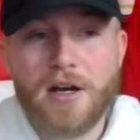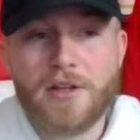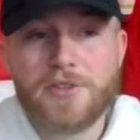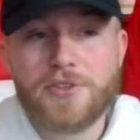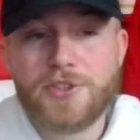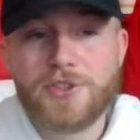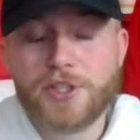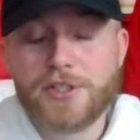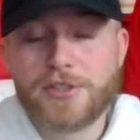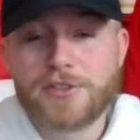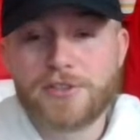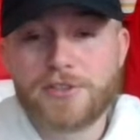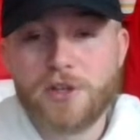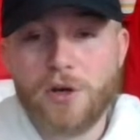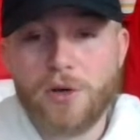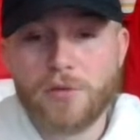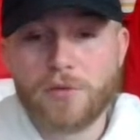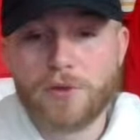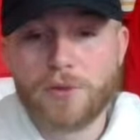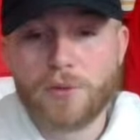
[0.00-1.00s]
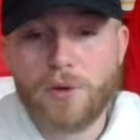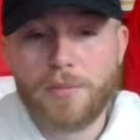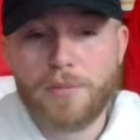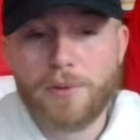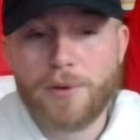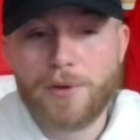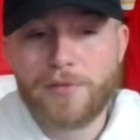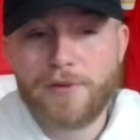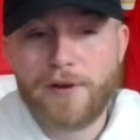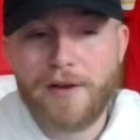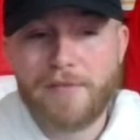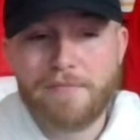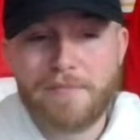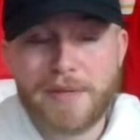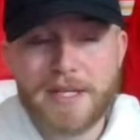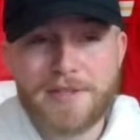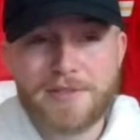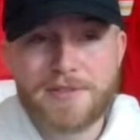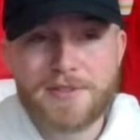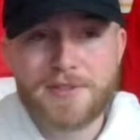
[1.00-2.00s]
just over 1.5
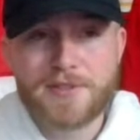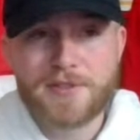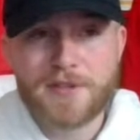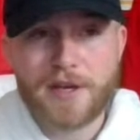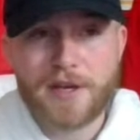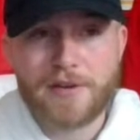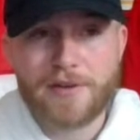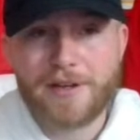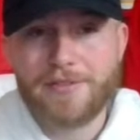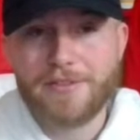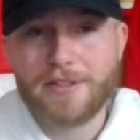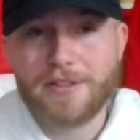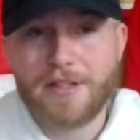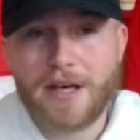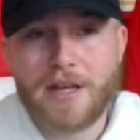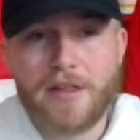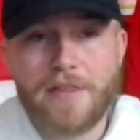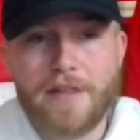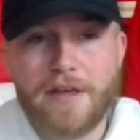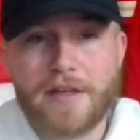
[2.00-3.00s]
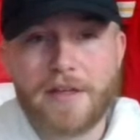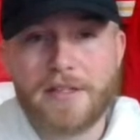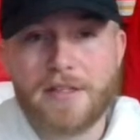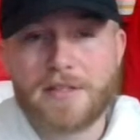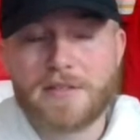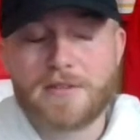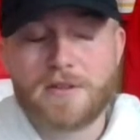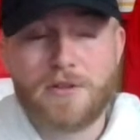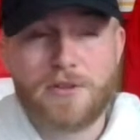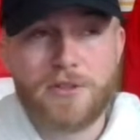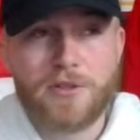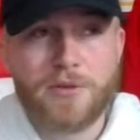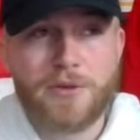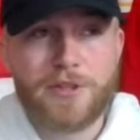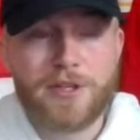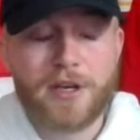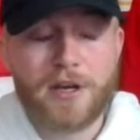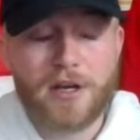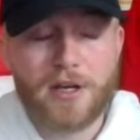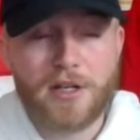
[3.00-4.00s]
bases. I don't have a line on that yet, so I don't know what
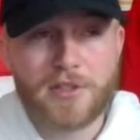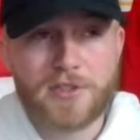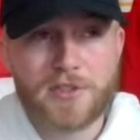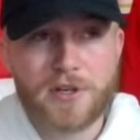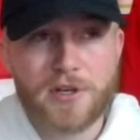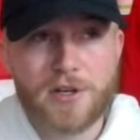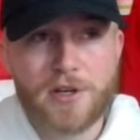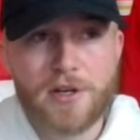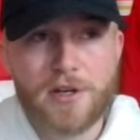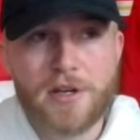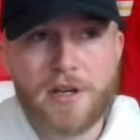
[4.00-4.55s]
the odds are.